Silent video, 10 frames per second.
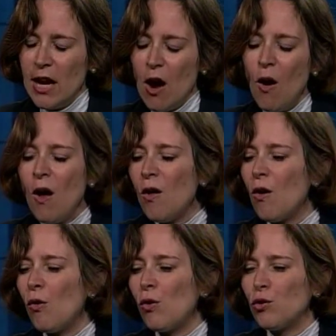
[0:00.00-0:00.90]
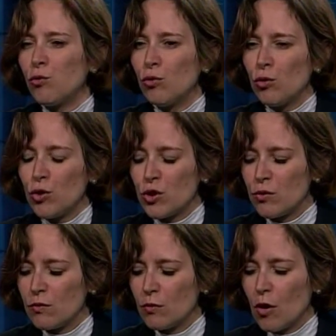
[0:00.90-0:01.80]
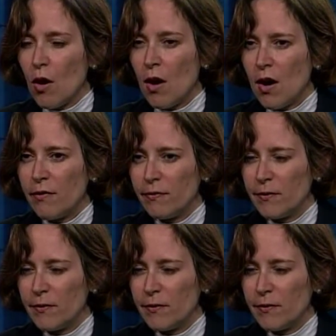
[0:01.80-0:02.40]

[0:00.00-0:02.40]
All old rules were off.